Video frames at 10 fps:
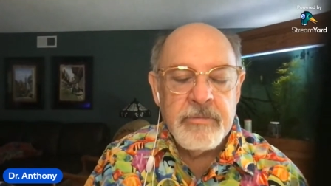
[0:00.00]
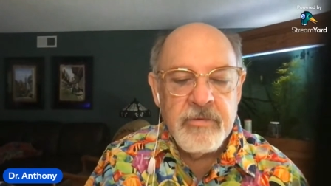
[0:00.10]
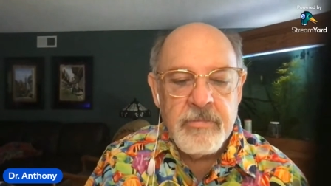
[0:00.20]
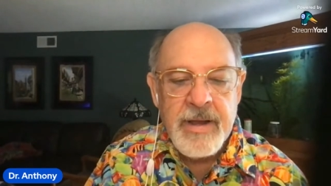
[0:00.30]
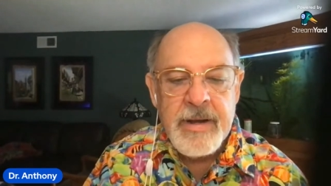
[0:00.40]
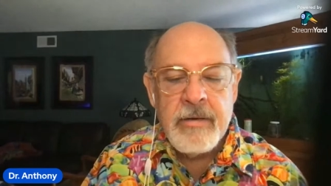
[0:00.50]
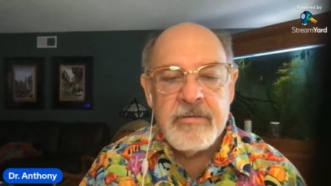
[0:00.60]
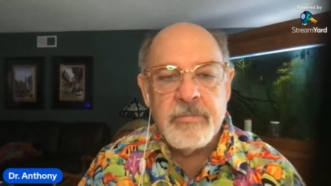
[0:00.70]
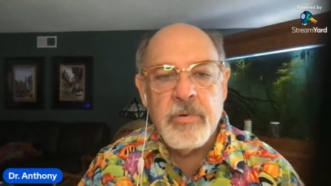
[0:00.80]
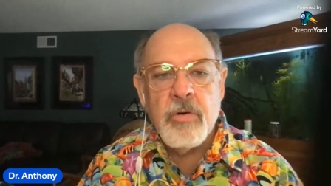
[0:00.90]
So right now
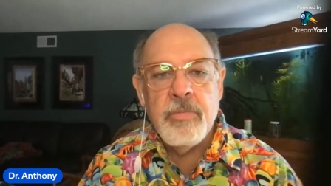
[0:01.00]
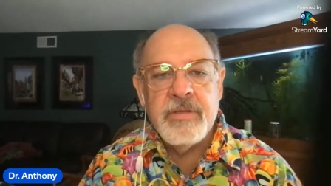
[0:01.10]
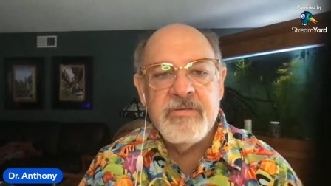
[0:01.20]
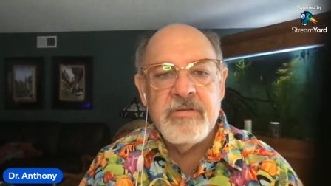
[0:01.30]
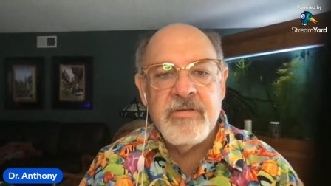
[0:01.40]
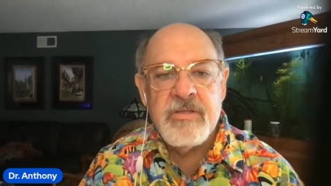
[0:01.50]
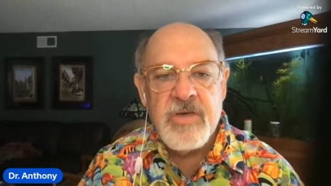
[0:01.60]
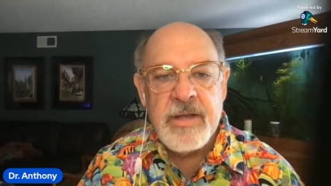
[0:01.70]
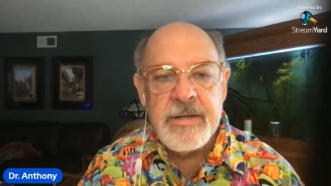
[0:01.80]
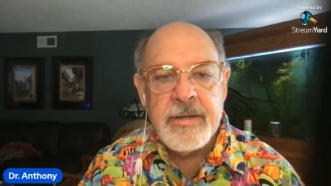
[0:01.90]
it's a pro-business
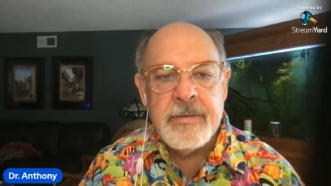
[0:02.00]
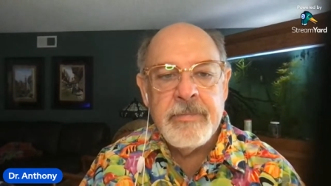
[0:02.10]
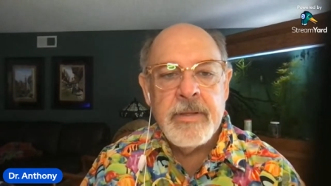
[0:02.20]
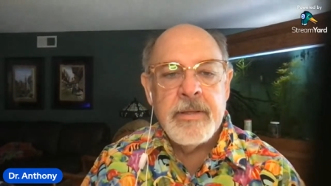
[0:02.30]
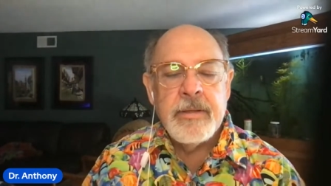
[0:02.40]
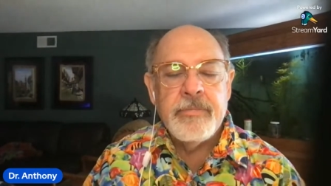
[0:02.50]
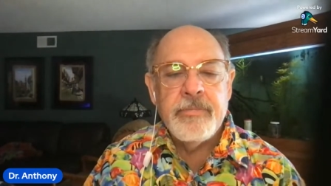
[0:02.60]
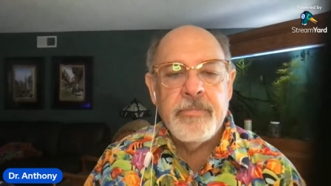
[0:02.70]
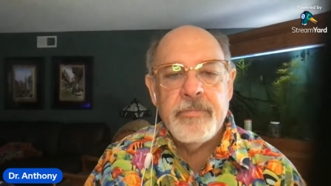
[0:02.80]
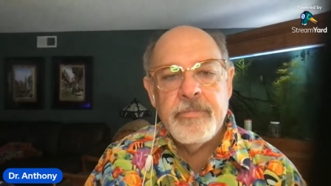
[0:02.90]
agenda.
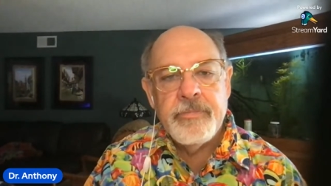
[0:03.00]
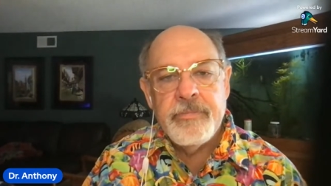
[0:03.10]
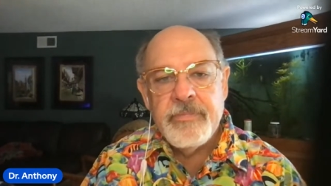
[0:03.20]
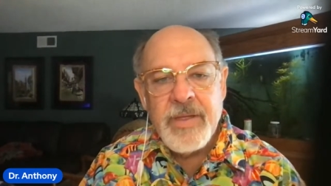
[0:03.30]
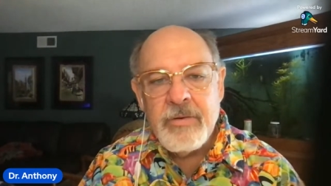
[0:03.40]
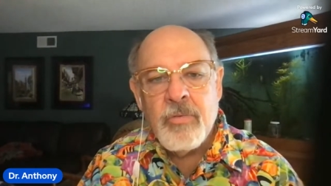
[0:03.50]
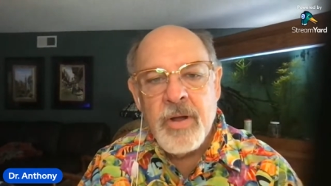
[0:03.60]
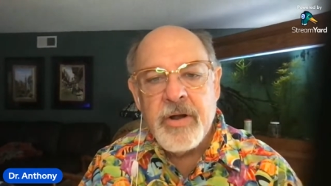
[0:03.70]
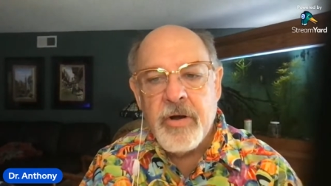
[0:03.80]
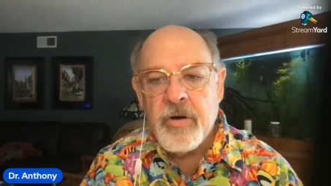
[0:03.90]
They don't
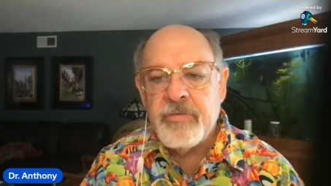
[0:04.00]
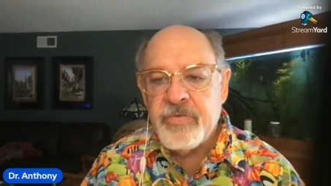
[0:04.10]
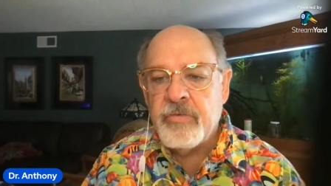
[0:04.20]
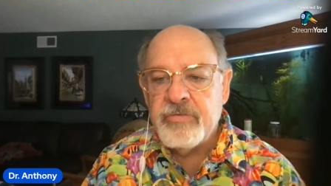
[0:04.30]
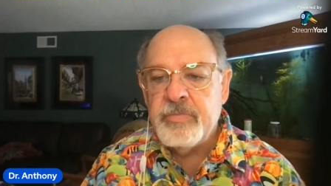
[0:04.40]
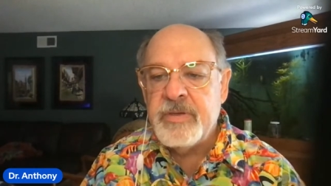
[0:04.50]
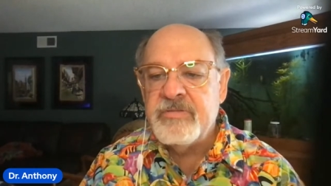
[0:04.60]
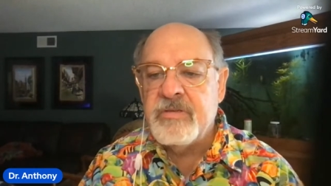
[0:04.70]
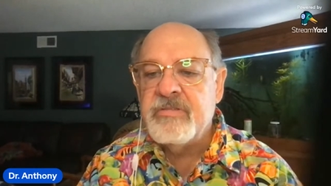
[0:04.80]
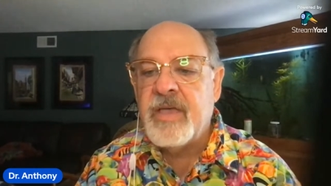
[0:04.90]
want to hurt those
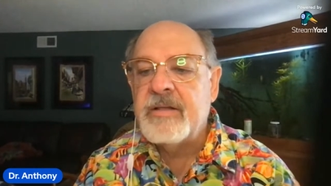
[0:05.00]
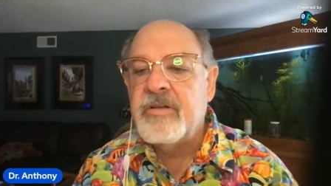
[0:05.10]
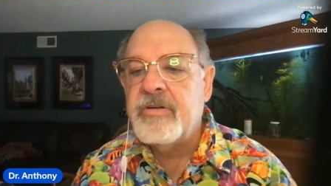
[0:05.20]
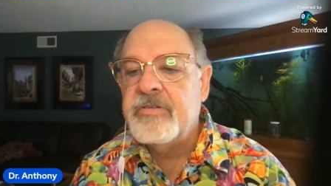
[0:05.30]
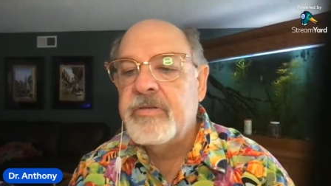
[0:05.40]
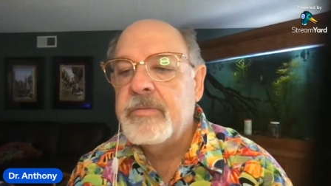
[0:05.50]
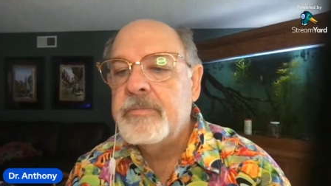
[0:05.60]
business sectors.